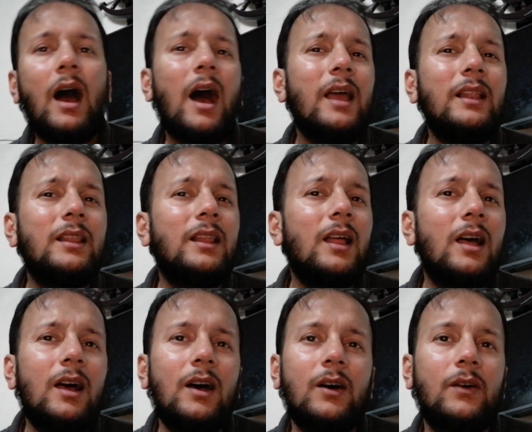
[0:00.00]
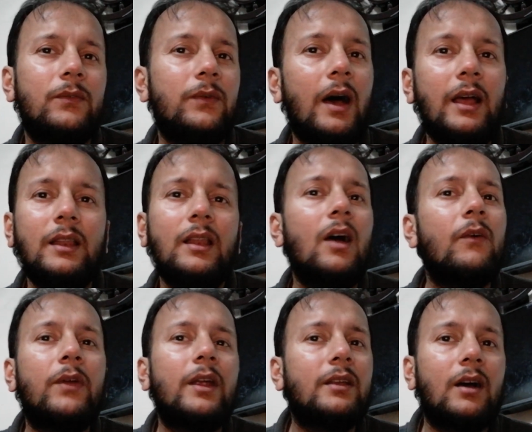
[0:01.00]
I
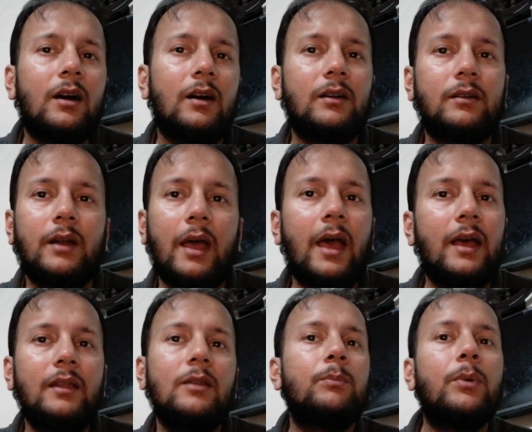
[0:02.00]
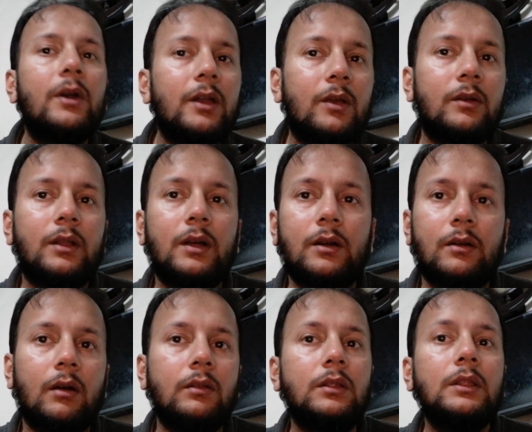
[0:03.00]
love guitar, and in
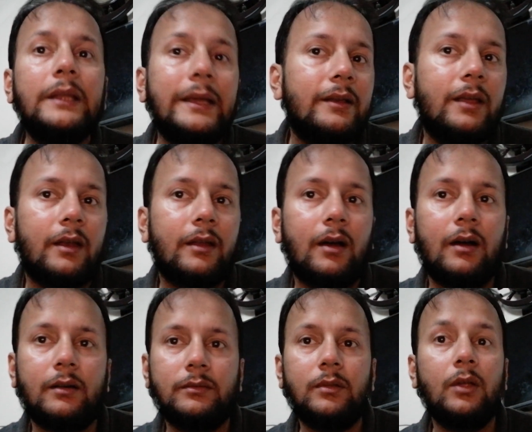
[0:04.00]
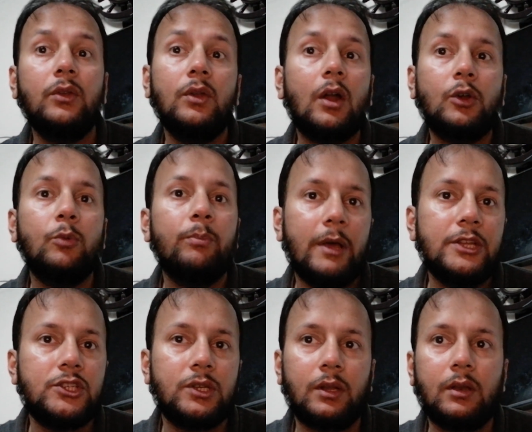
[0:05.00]
particular lead guitar, not to
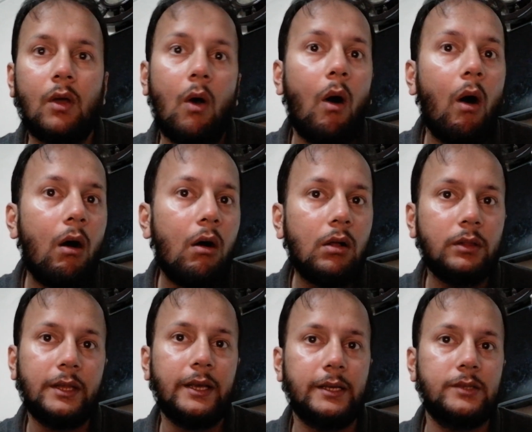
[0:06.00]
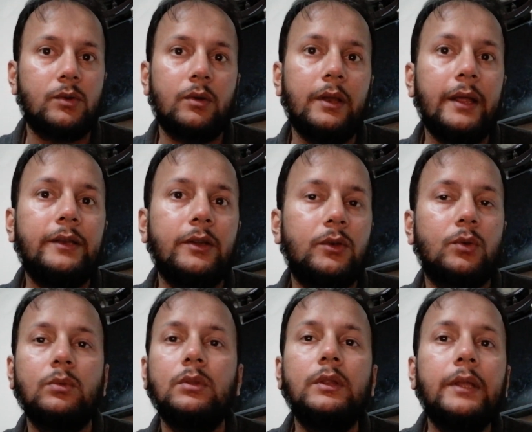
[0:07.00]
mention all things related
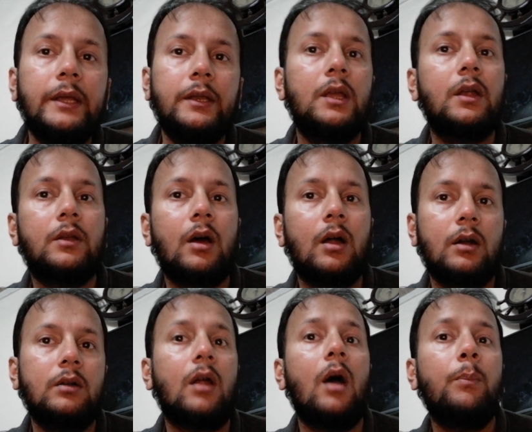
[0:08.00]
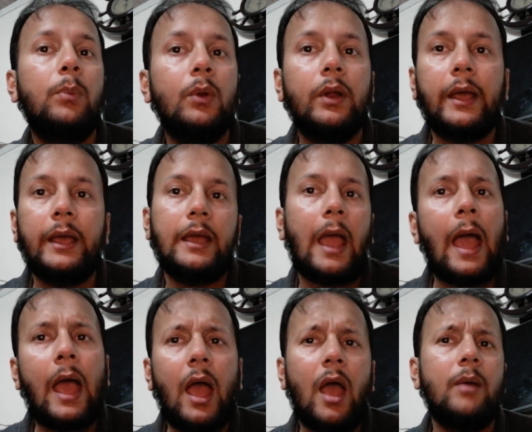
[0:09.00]
to lead guitar, playing
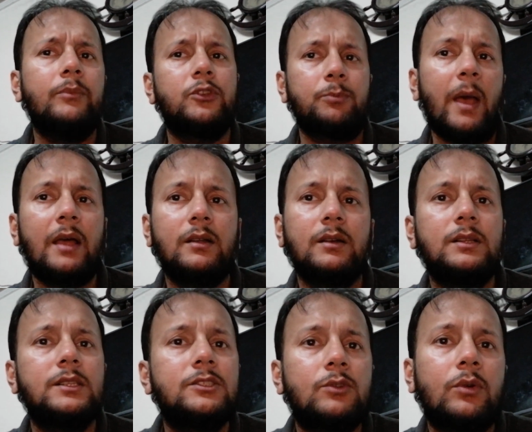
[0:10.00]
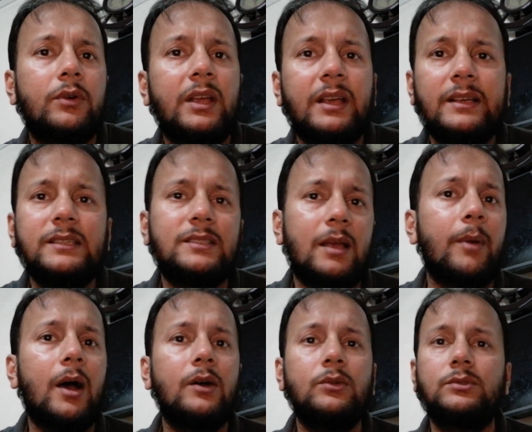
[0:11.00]
amps, pedals, stories
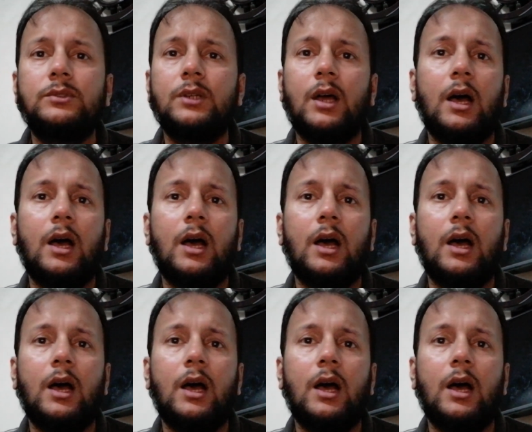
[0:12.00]
about